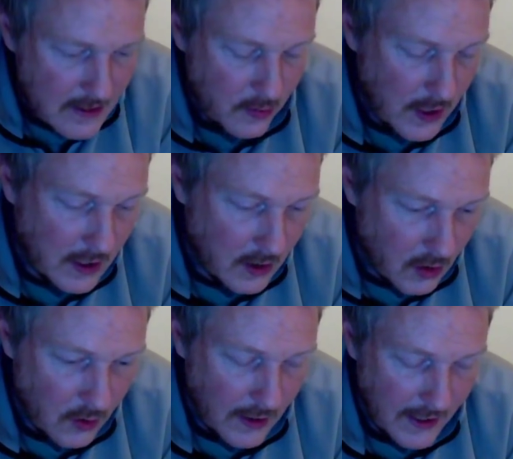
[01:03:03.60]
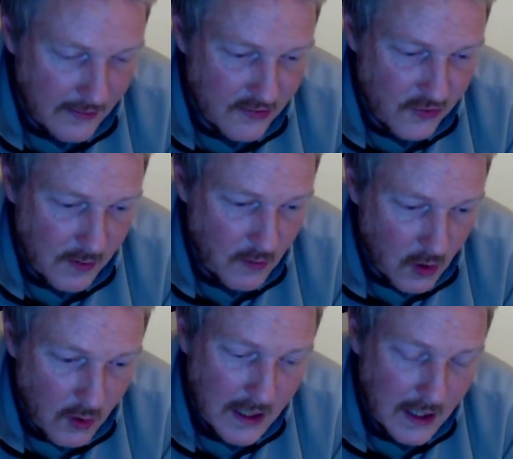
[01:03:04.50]
week no live stream,
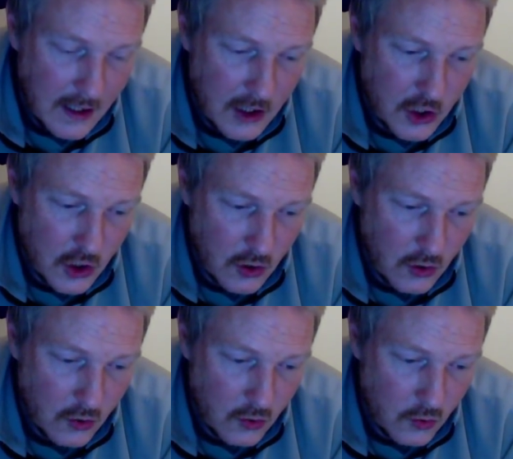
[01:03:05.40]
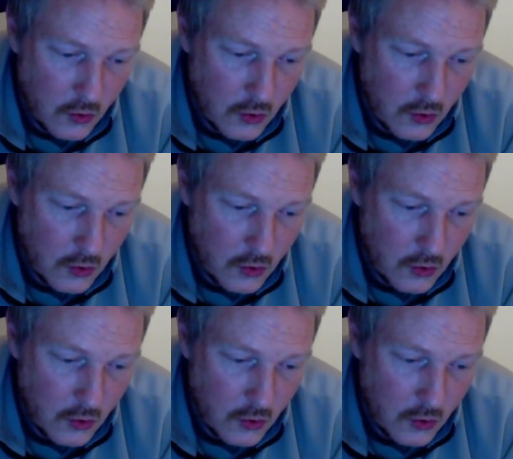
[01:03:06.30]
no English, no